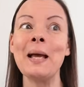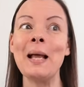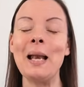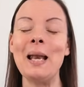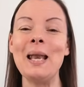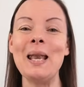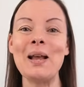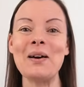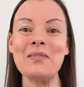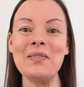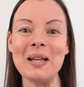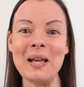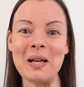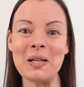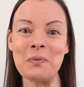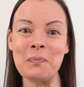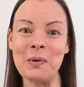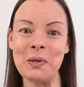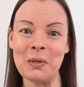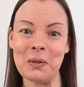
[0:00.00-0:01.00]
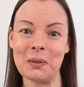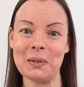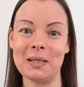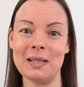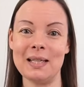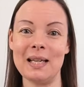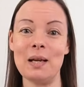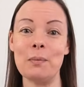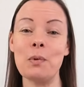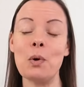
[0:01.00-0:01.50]
Lovely husband Dr.
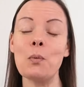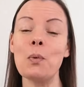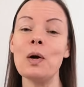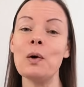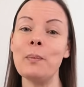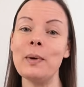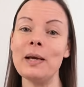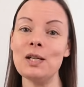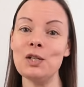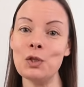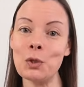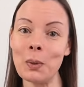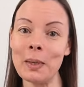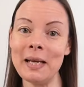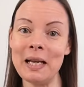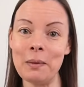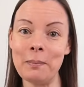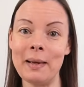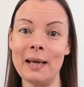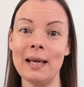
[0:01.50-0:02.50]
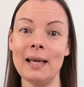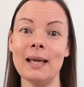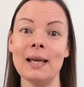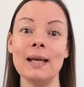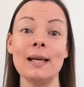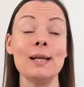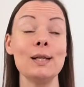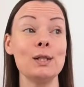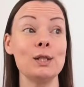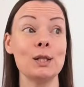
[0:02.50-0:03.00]
Tim will be joining me
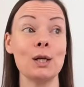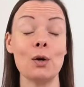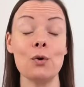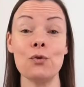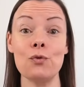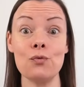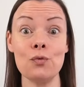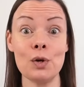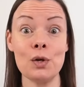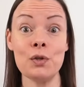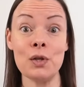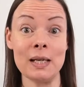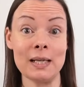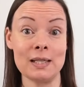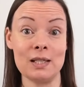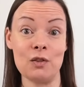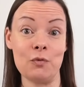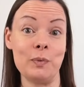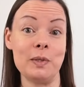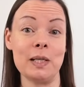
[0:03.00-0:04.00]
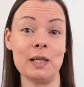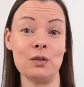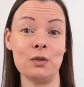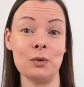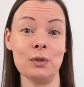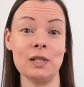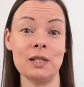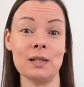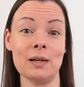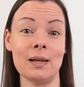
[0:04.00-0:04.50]
to go through the list of potential
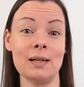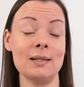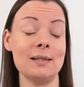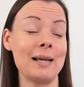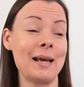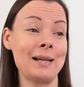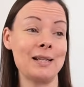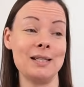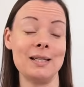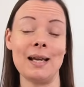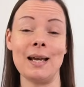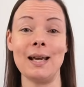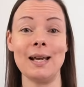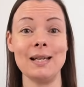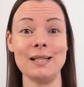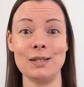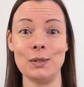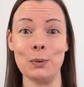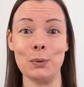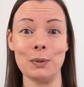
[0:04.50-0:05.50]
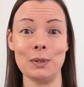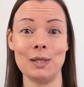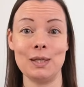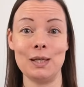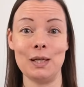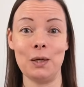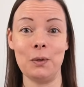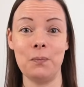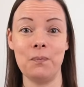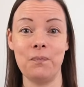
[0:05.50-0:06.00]
designs and share his thoughts
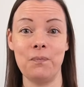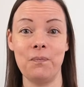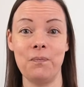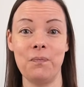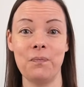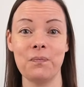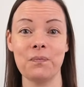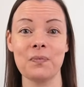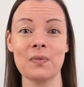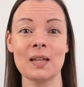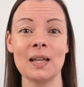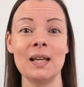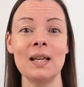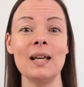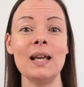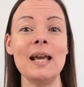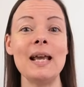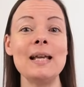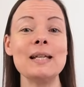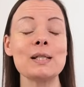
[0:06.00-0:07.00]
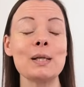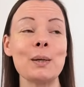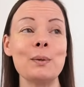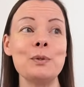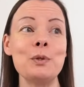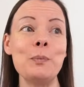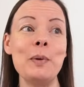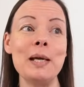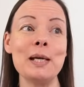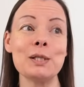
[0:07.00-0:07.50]
too. It's going
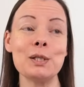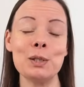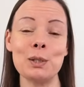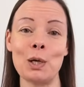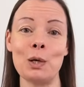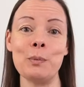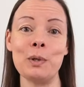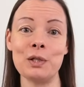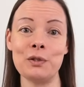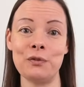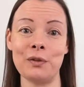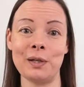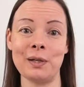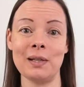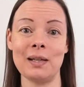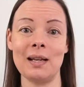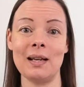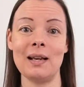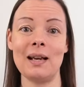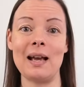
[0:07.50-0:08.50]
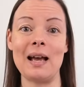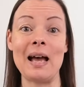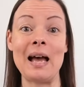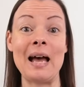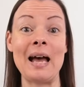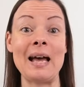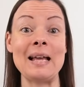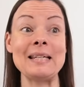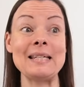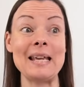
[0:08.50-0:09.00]
to be so much fun,
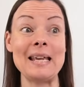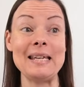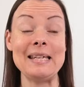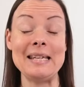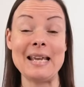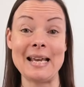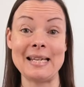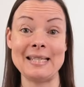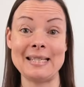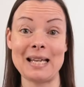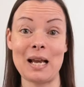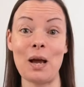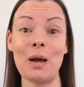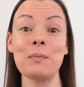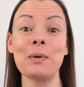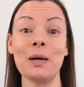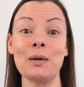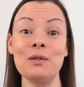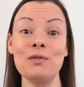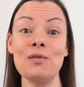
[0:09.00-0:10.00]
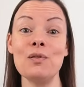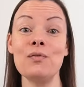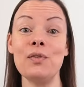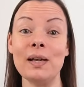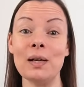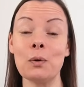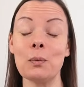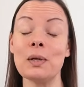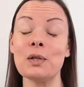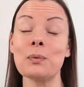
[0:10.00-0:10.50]
and yes, I'm going to
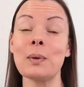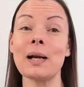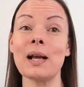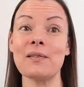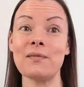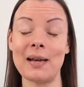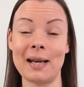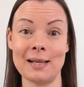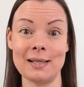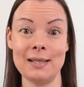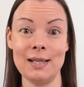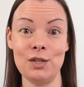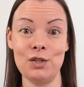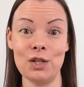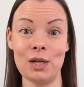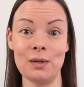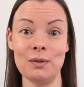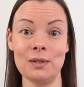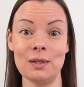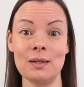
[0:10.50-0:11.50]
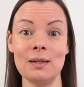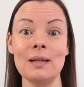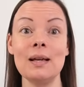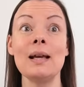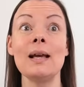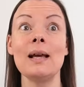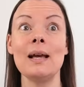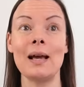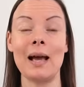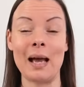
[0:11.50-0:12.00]
reveal which one I've actually chosen
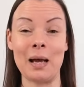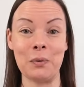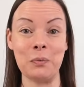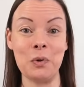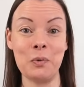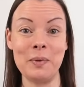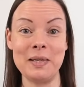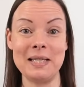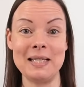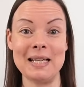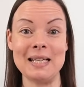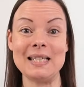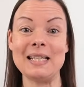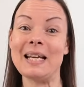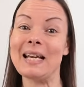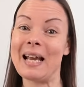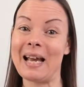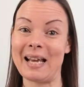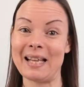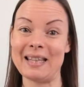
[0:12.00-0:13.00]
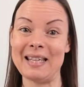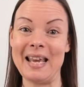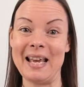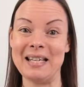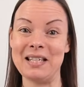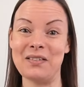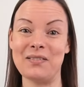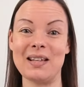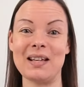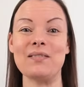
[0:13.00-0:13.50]
and will be stitching at the
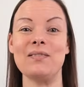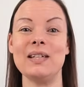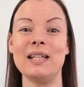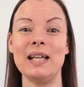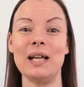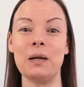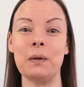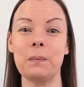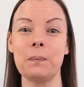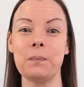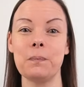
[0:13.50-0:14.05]
end of that video.